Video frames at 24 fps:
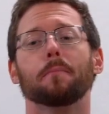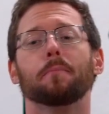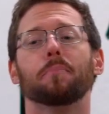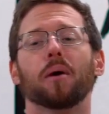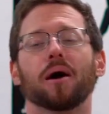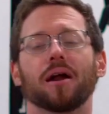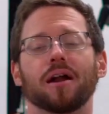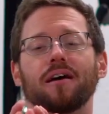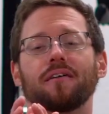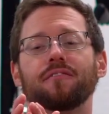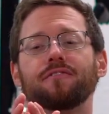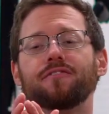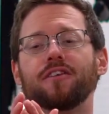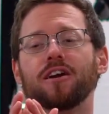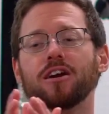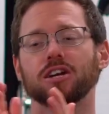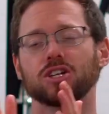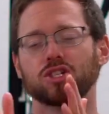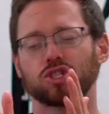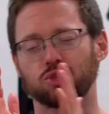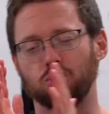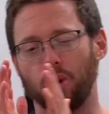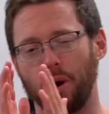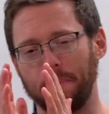but a very
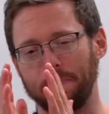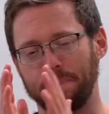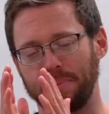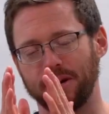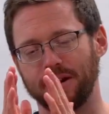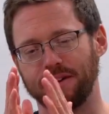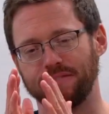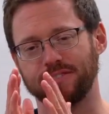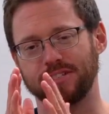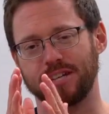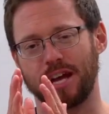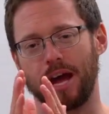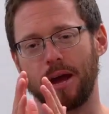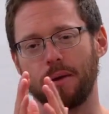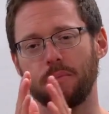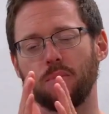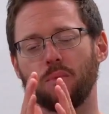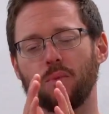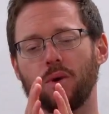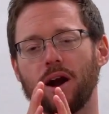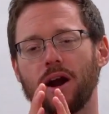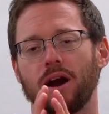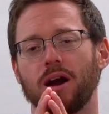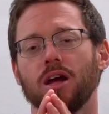short period of
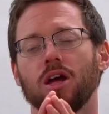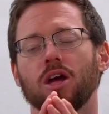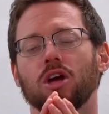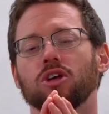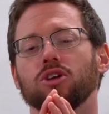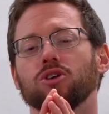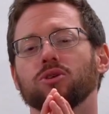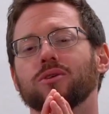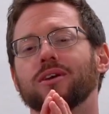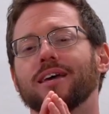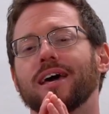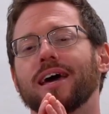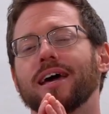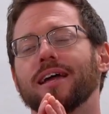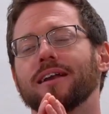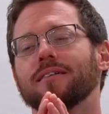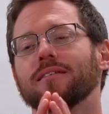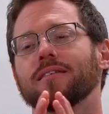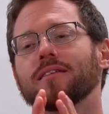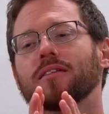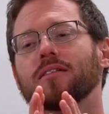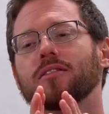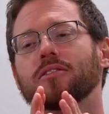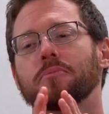time where you
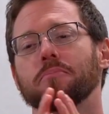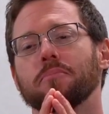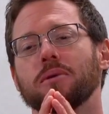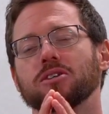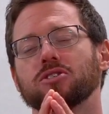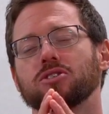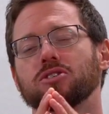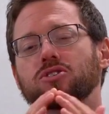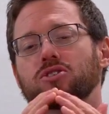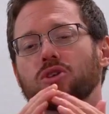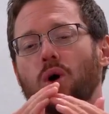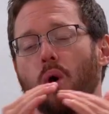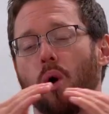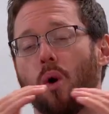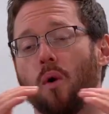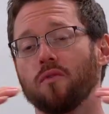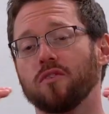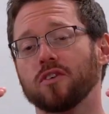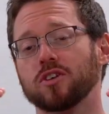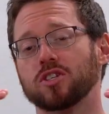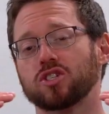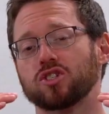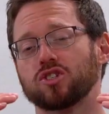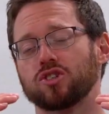get the muscle to
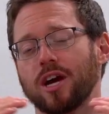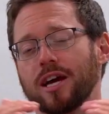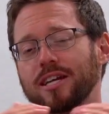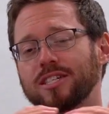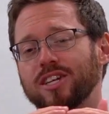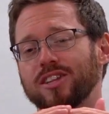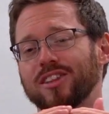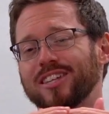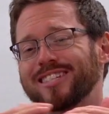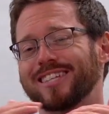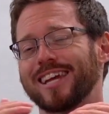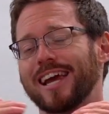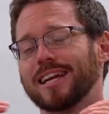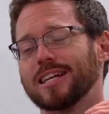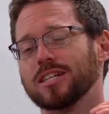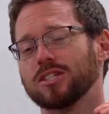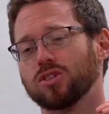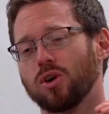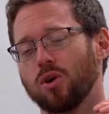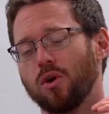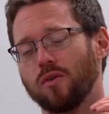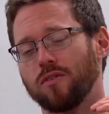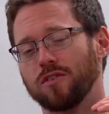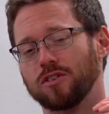overstretch and the tendon
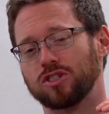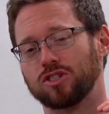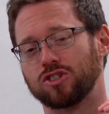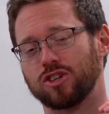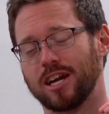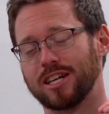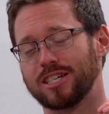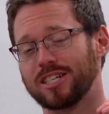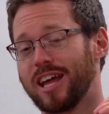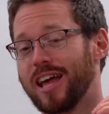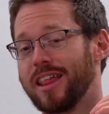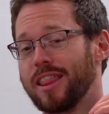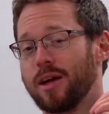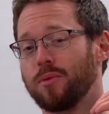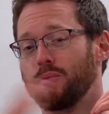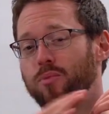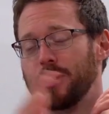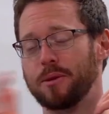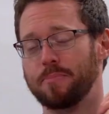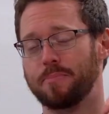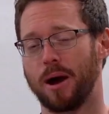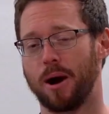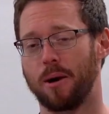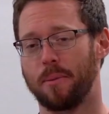to overstretch and then
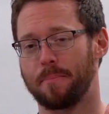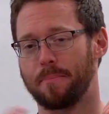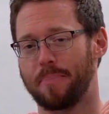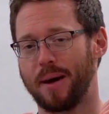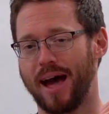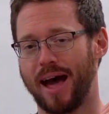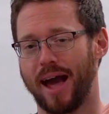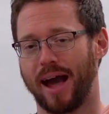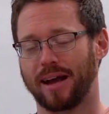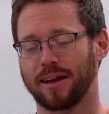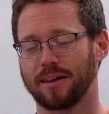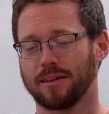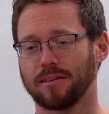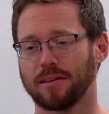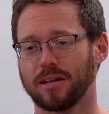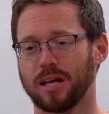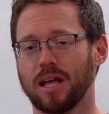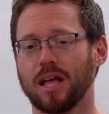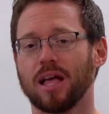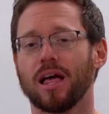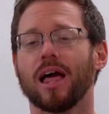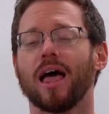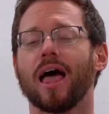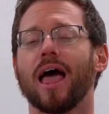rebound back.
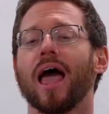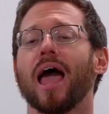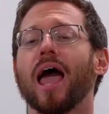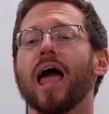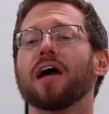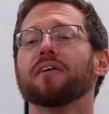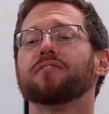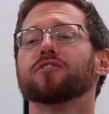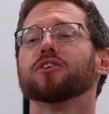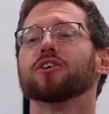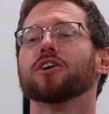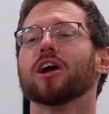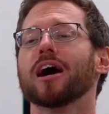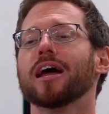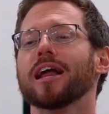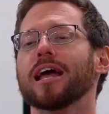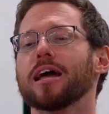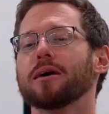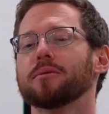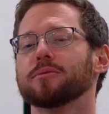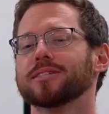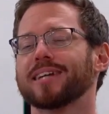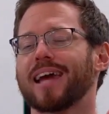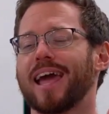If you're not
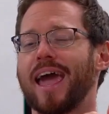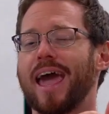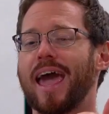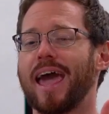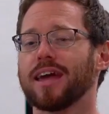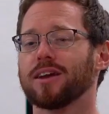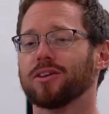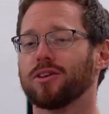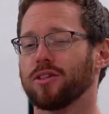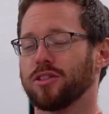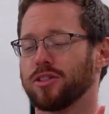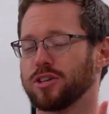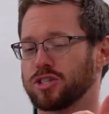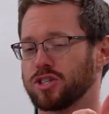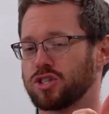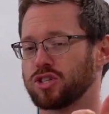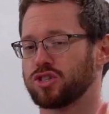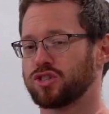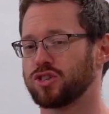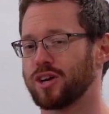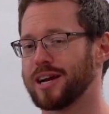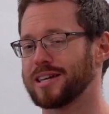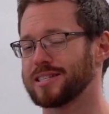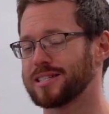able to handle the
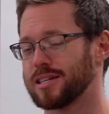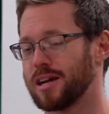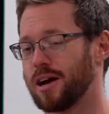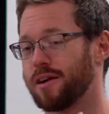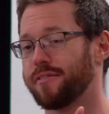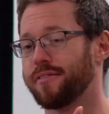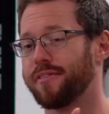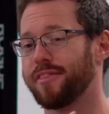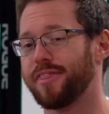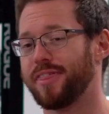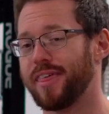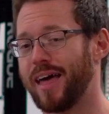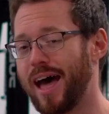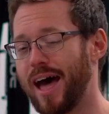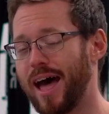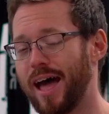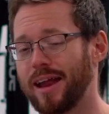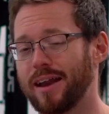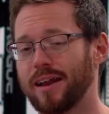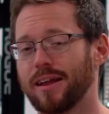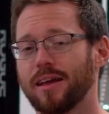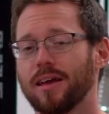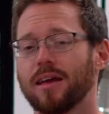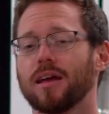stress of that,